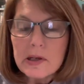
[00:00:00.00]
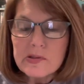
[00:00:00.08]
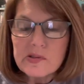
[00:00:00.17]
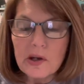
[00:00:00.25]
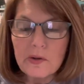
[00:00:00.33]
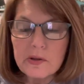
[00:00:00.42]

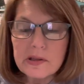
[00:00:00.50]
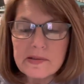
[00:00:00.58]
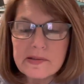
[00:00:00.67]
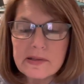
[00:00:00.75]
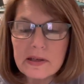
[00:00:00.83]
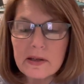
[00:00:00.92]
So you can
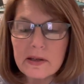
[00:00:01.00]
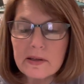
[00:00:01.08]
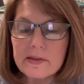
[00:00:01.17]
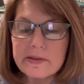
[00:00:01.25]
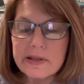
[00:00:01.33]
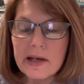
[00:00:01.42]
see
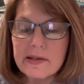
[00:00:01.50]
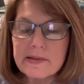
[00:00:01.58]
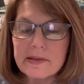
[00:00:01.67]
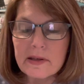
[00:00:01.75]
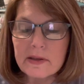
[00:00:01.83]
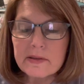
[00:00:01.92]
it
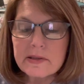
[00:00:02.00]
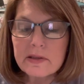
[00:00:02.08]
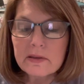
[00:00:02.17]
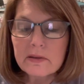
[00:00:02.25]
doesn't